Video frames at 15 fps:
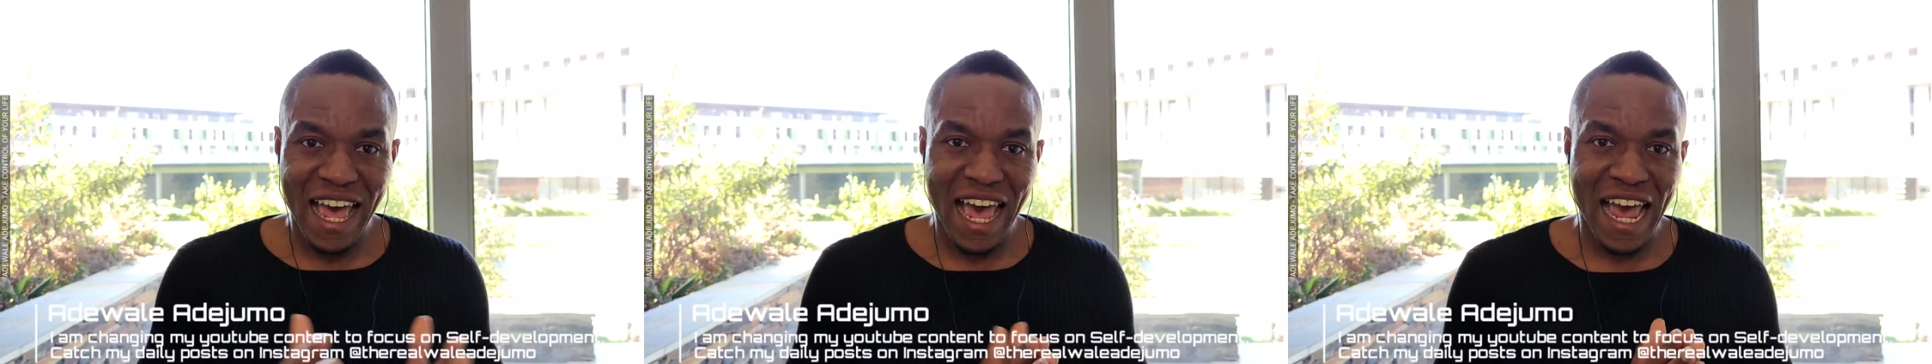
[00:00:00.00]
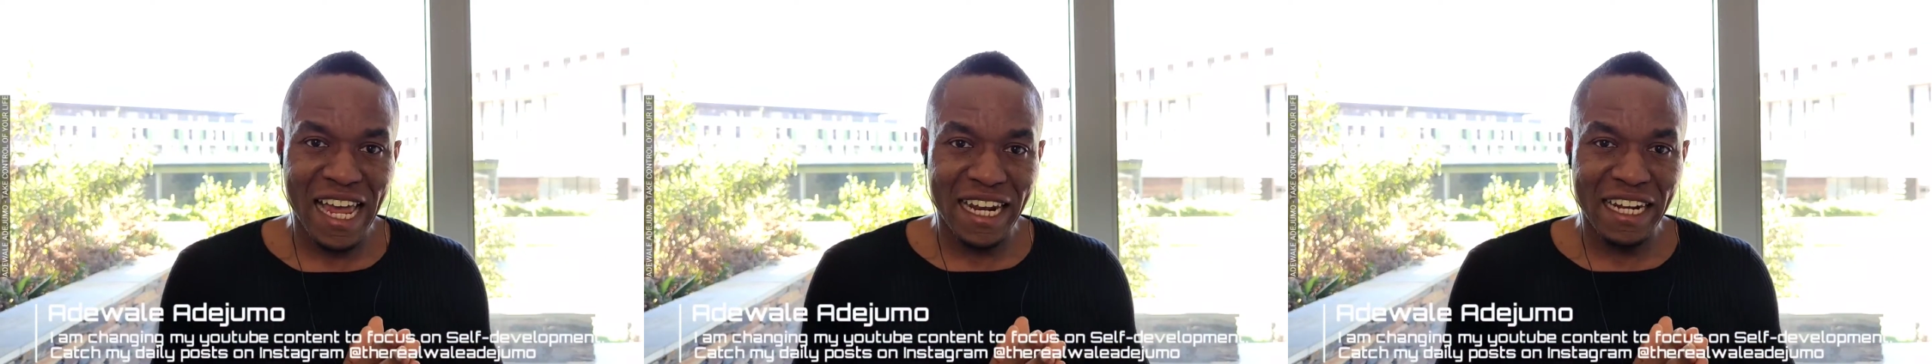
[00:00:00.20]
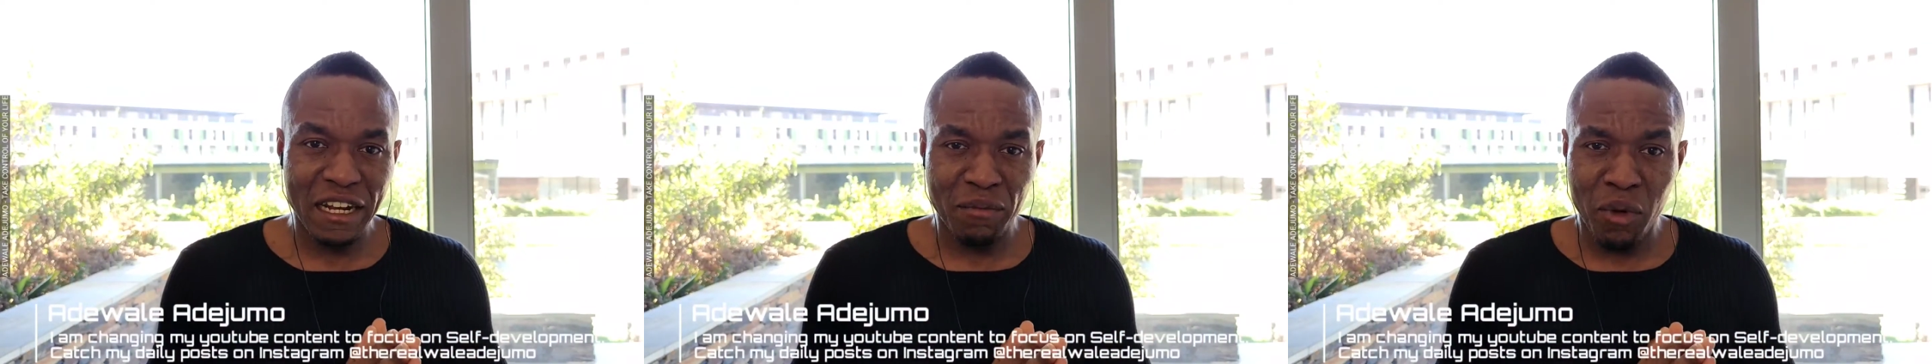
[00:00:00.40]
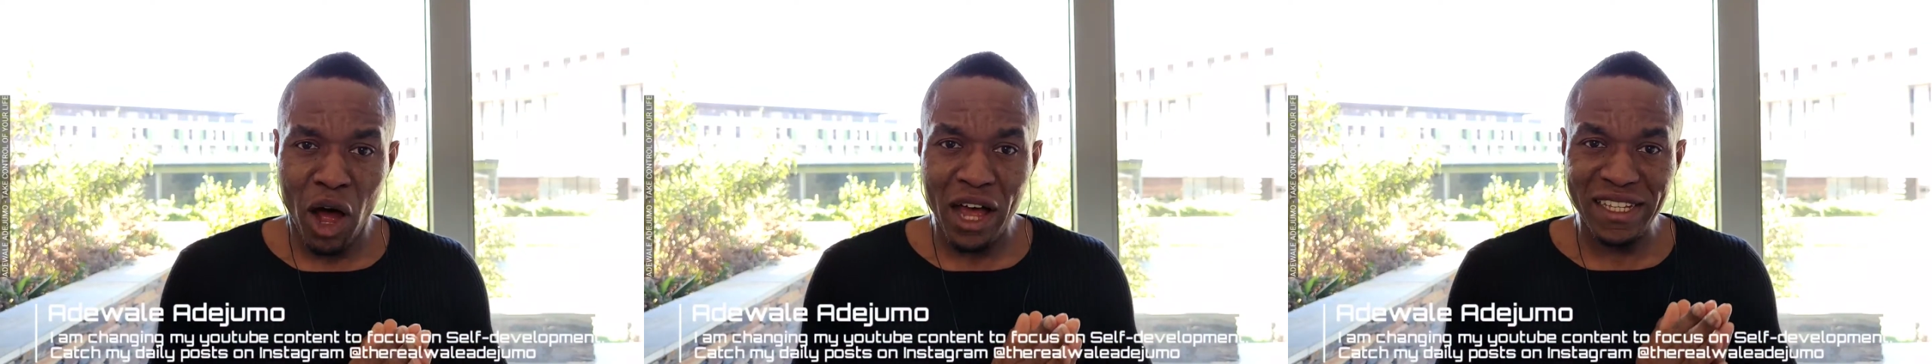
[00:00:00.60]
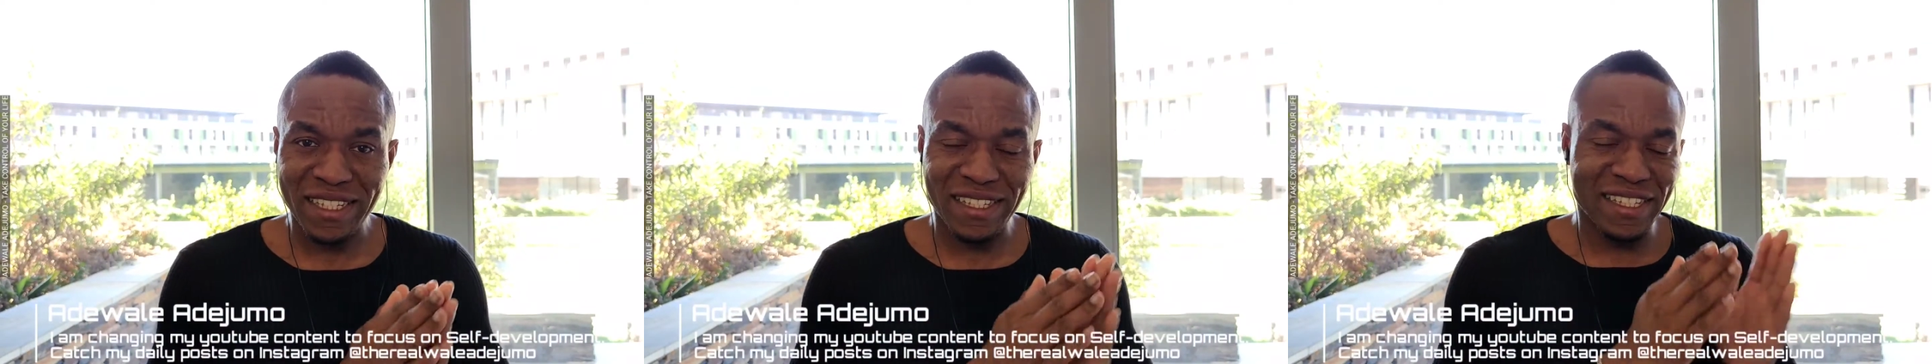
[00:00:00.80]
And in the
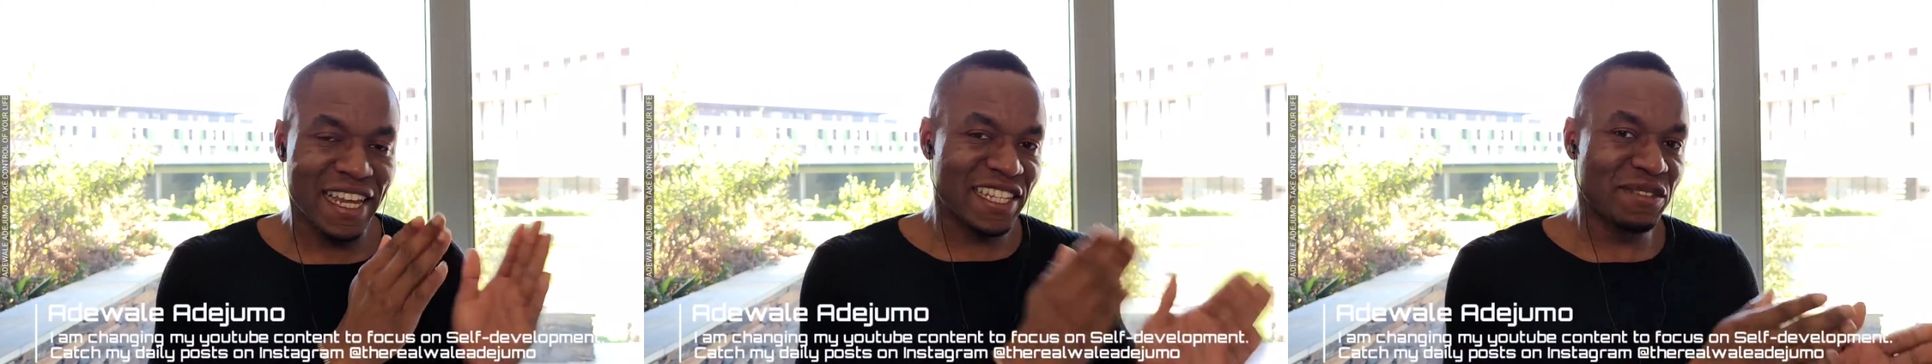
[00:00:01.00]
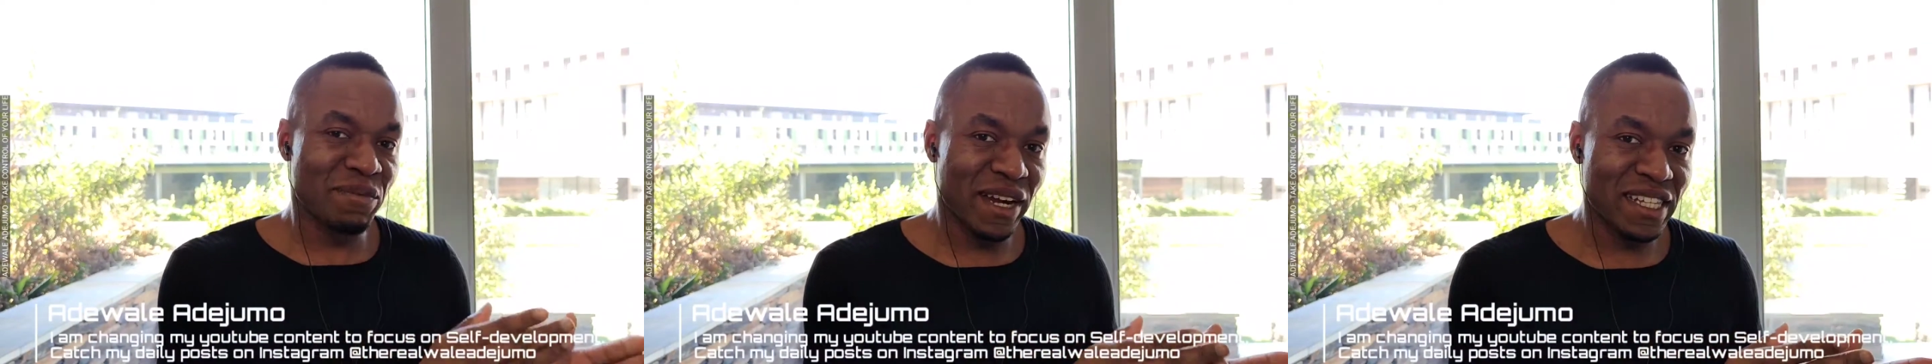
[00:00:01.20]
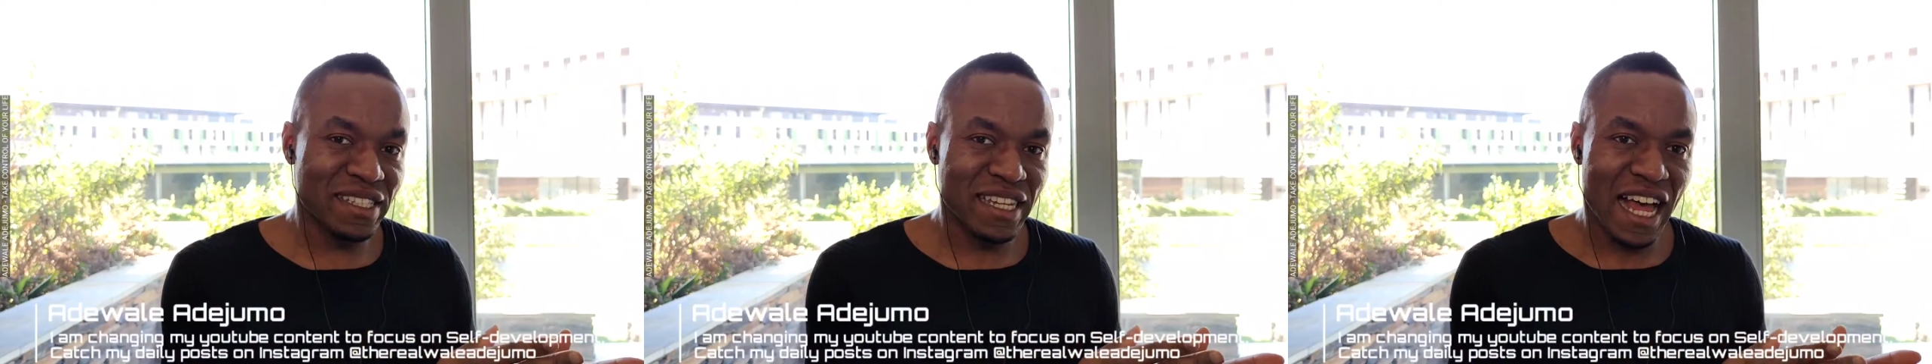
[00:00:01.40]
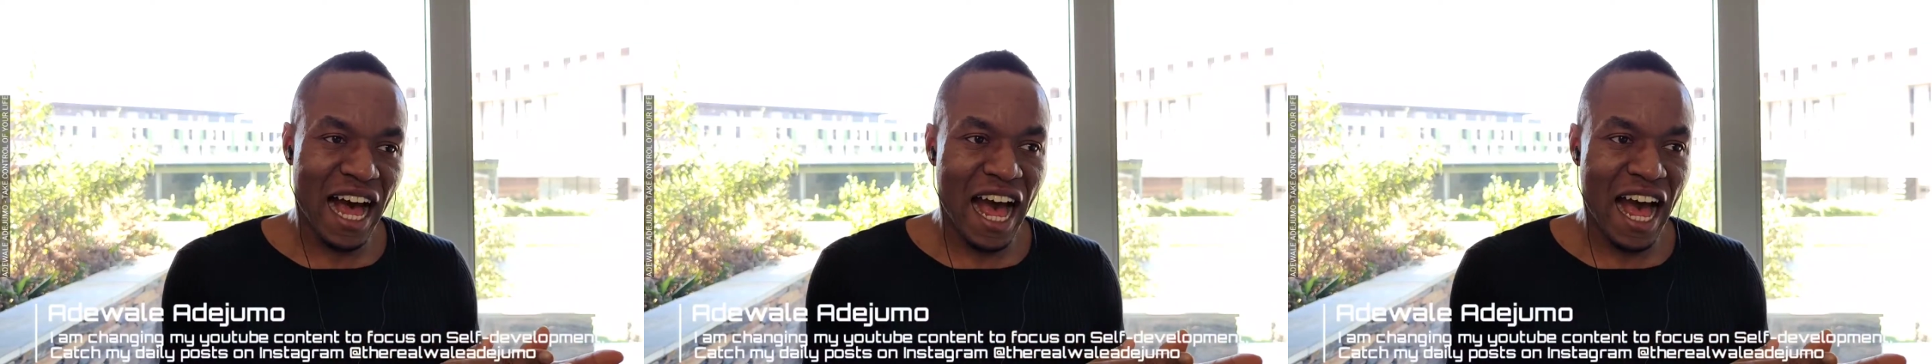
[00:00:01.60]
past six months,